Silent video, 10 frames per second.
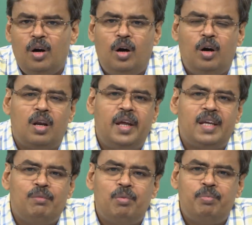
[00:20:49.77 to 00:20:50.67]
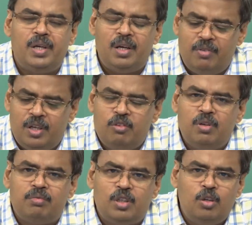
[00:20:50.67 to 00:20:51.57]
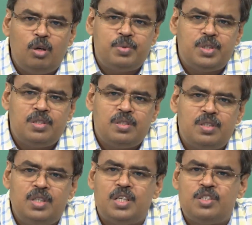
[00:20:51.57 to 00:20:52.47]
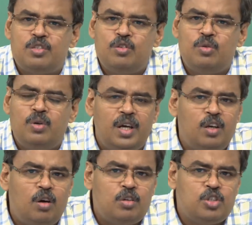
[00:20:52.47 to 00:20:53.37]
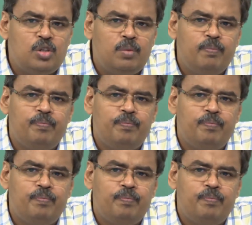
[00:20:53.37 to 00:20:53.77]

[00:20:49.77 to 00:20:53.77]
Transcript: or like MMPI where you have 3 options, yes, no and not sure,